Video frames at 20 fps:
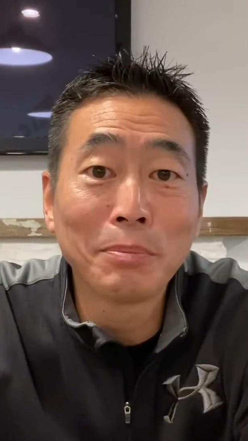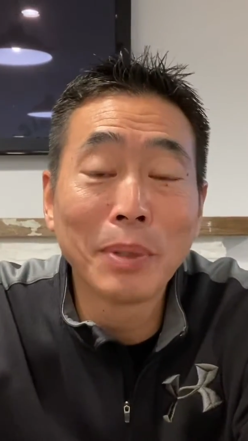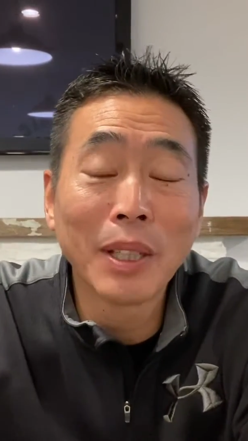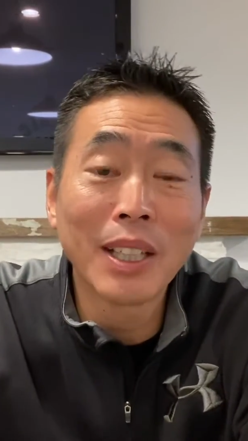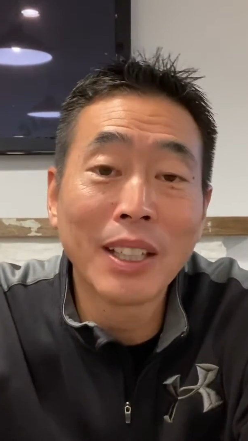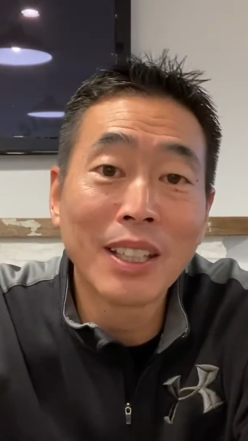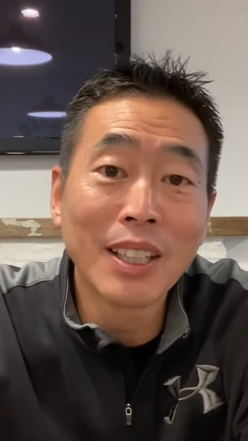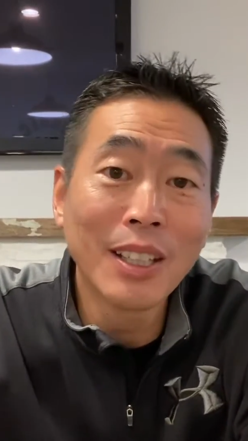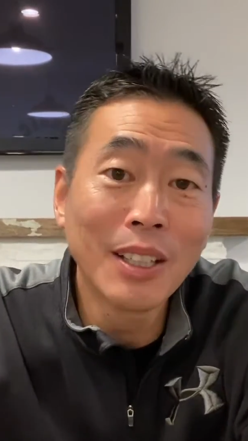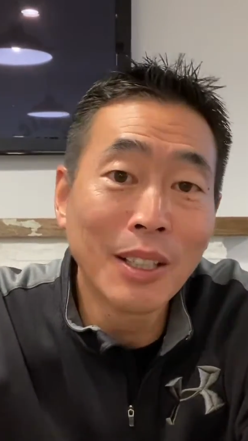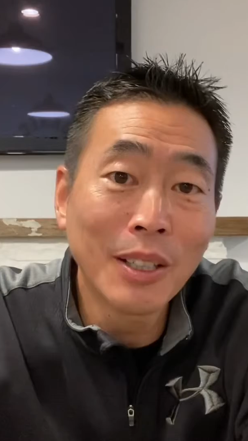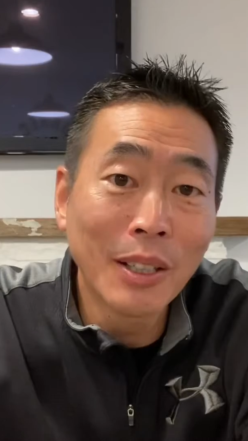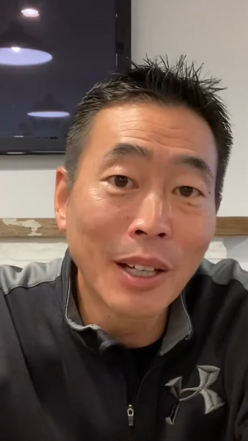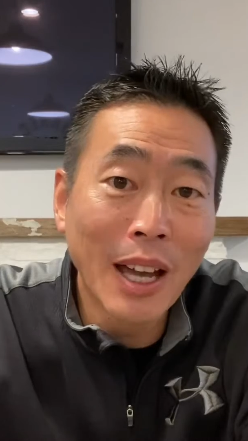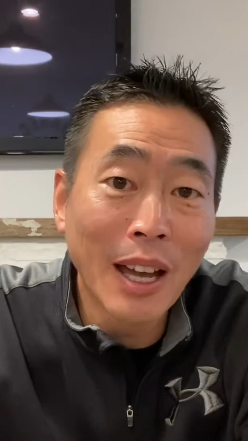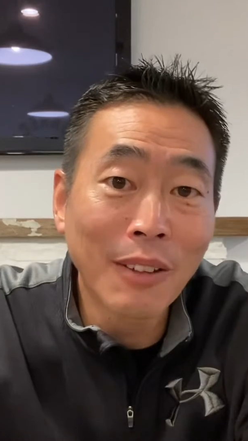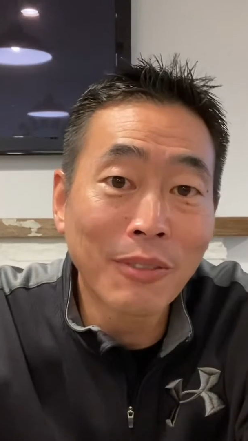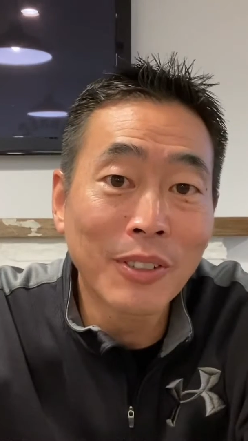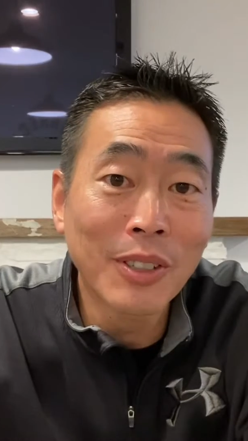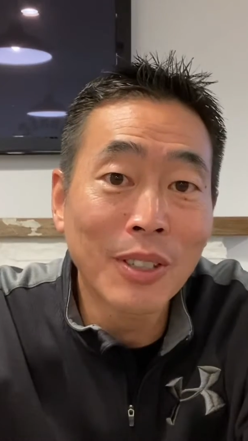But you know,
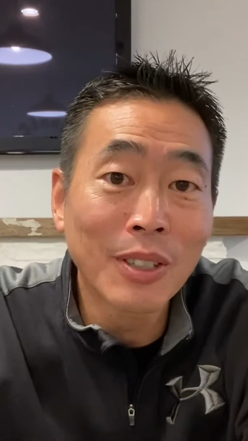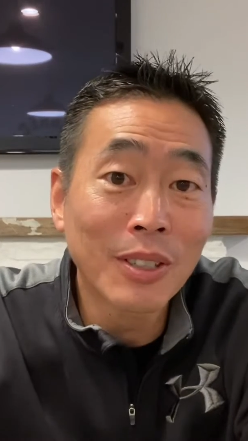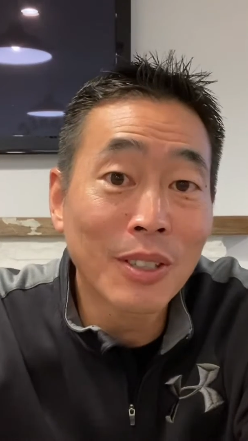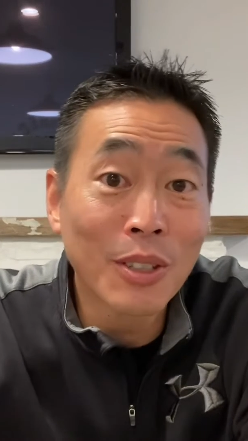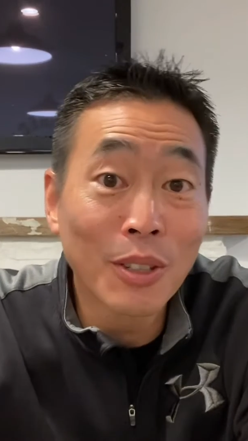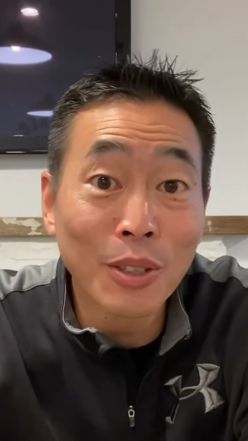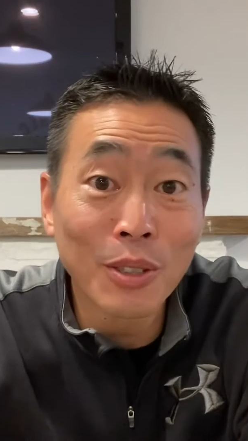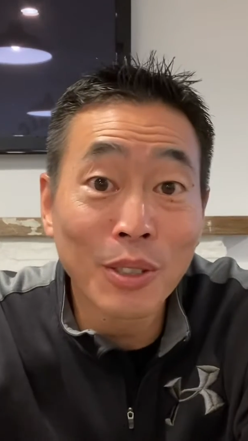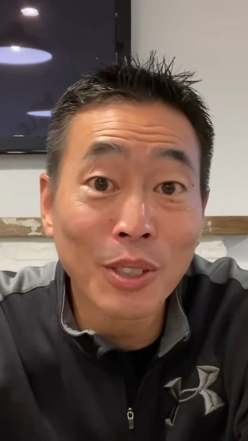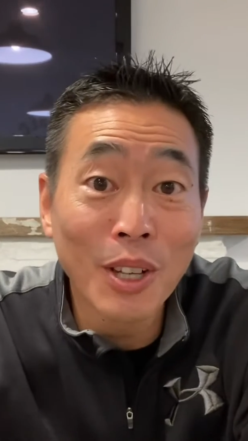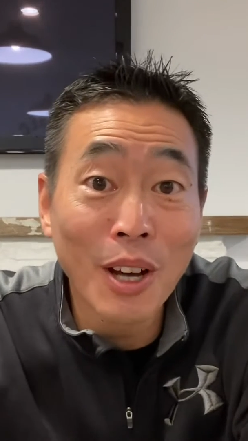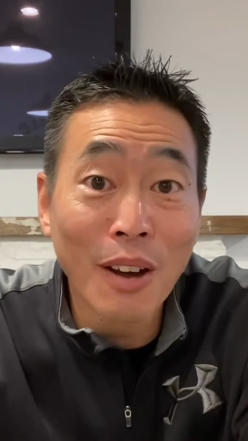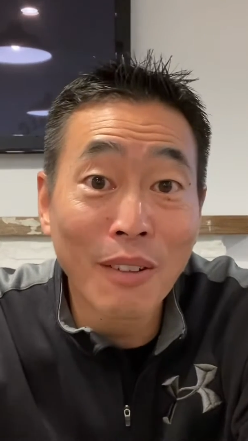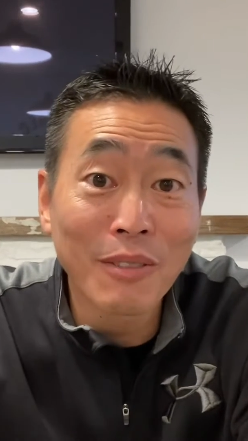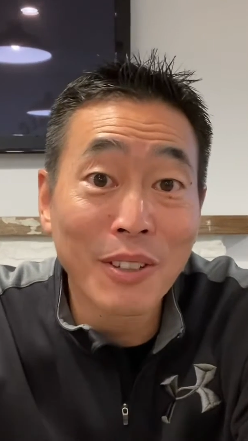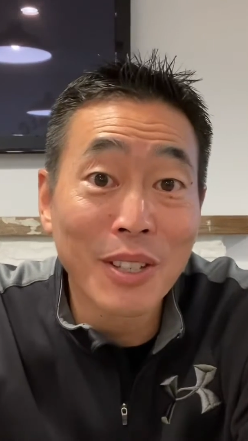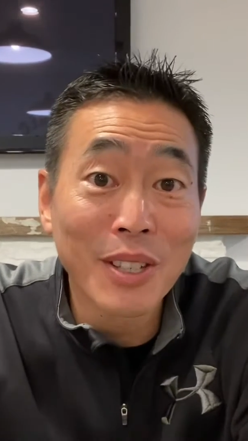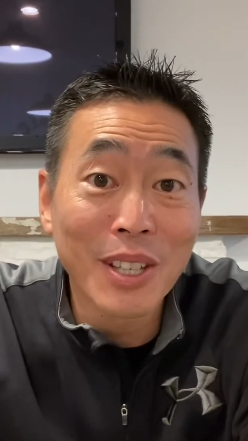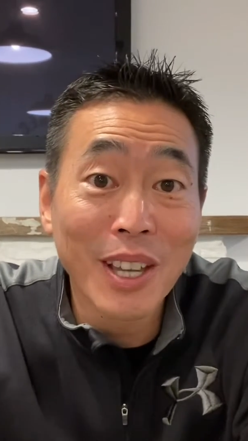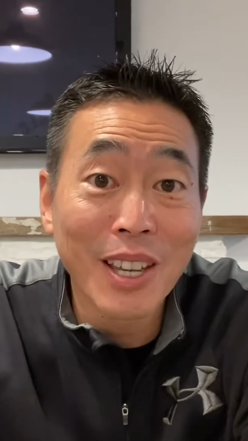after certain
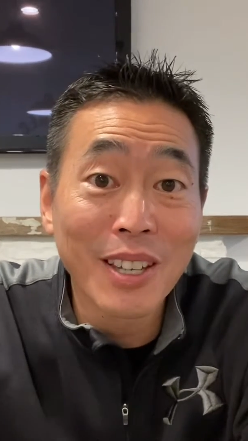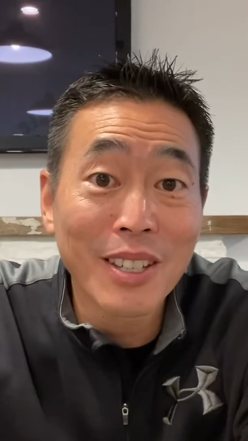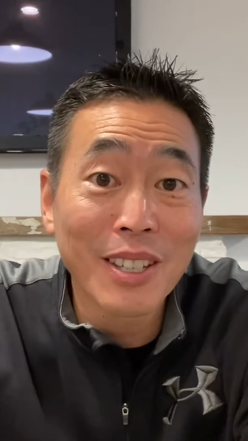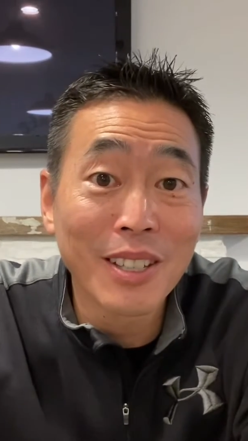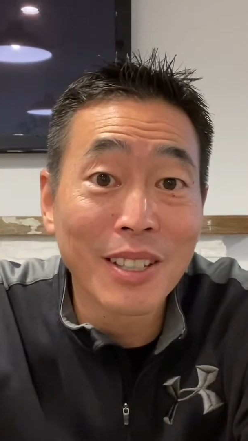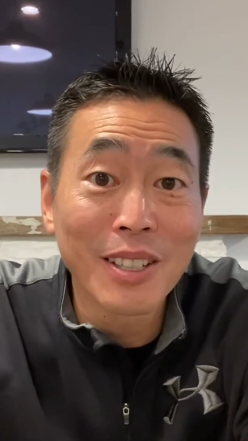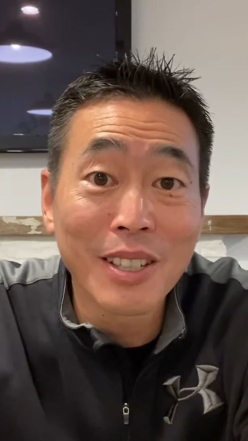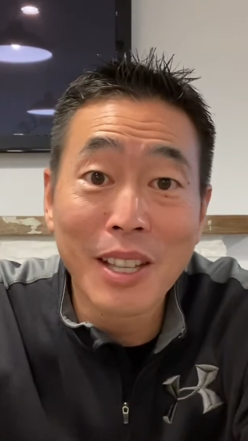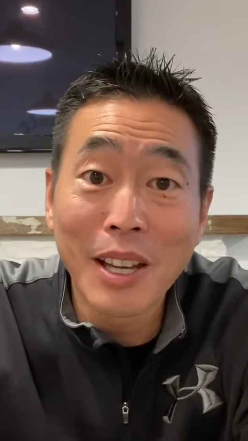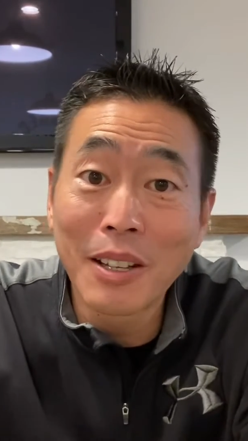conversations,